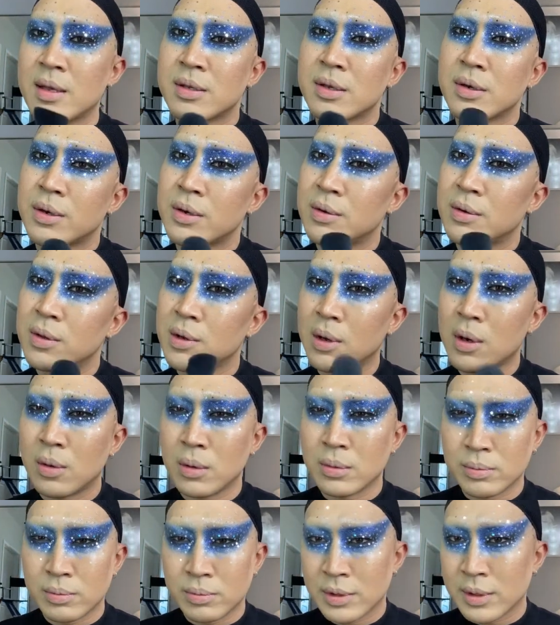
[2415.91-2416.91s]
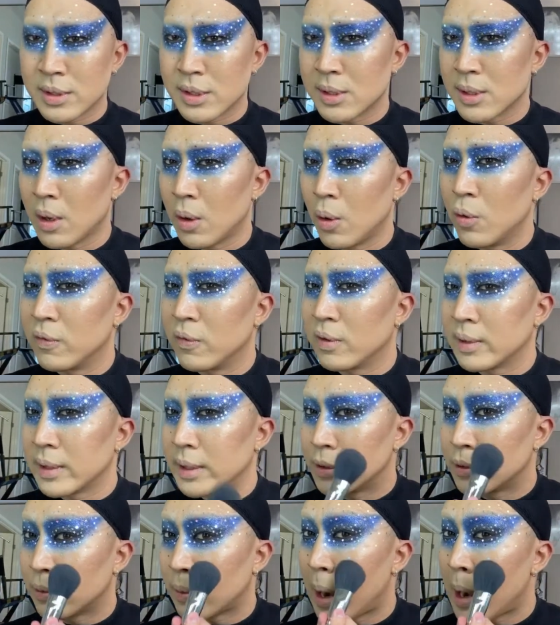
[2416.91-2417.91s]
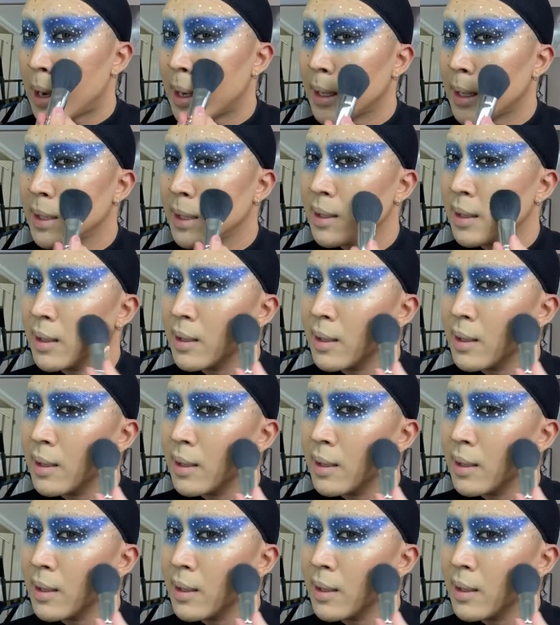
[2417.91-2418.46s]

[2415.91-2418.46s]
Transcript: so you don't look all overly dry.